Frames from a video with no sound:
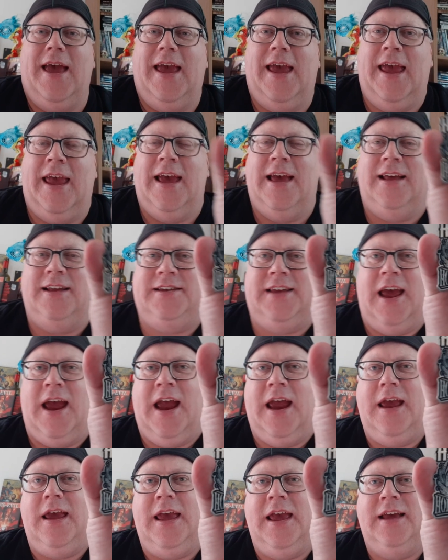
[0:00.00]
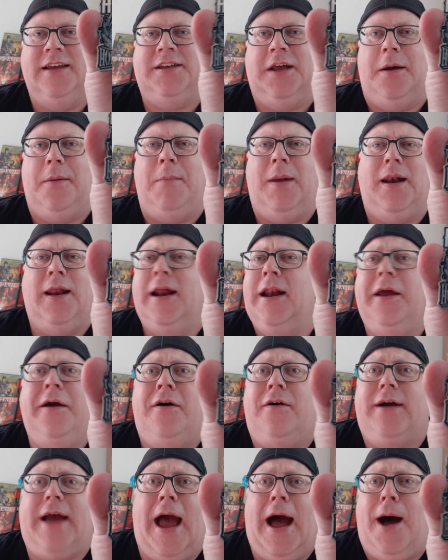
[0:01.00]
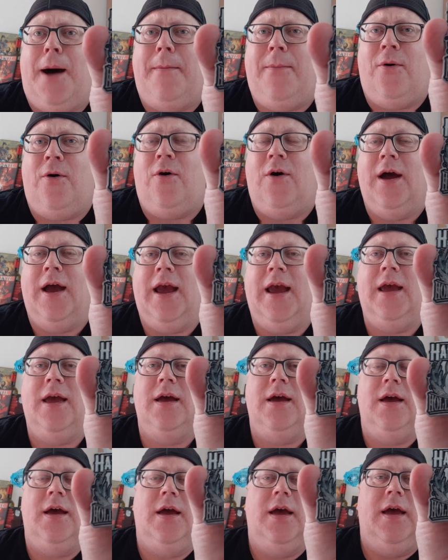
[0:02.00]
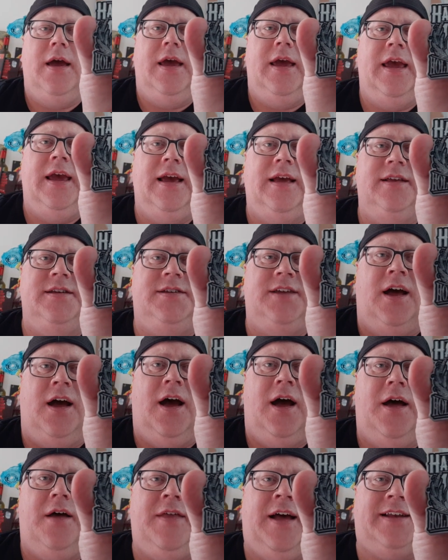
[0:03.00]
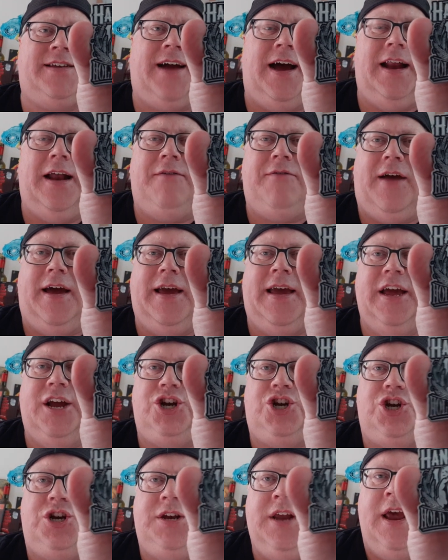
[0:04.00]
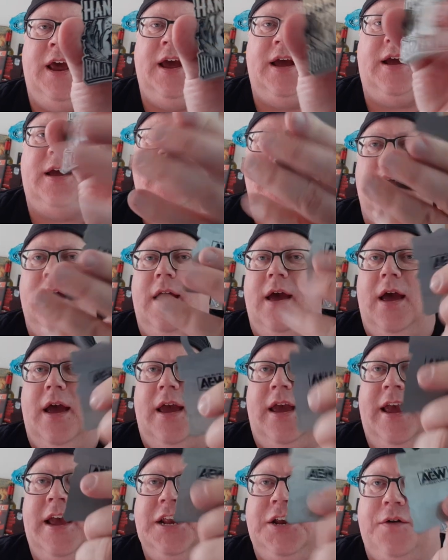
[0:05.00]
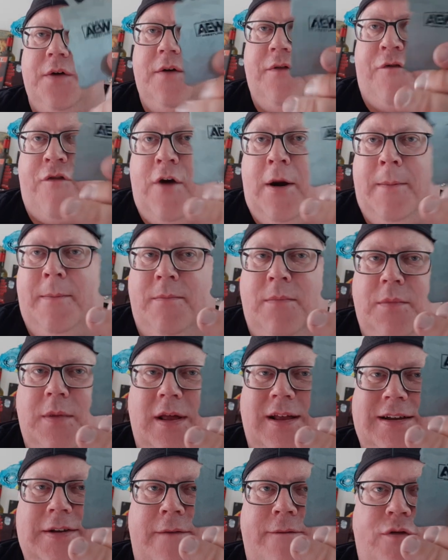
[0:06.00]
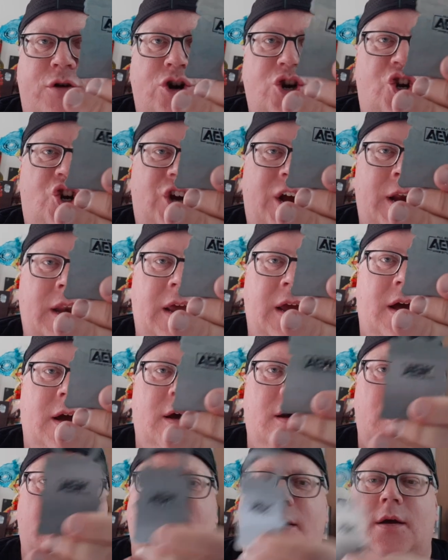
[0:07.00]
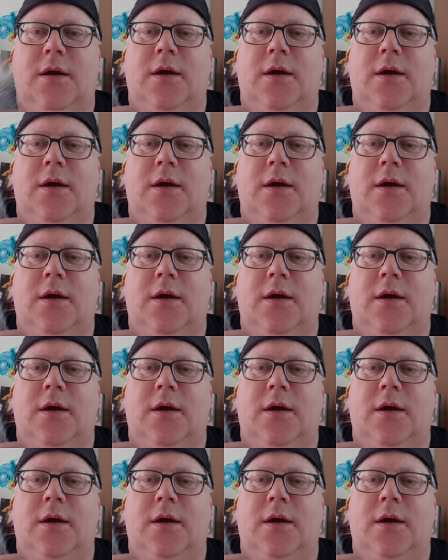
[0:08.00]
he is a millennial cowboy. That's kind of like his shtick. He's from Virginia.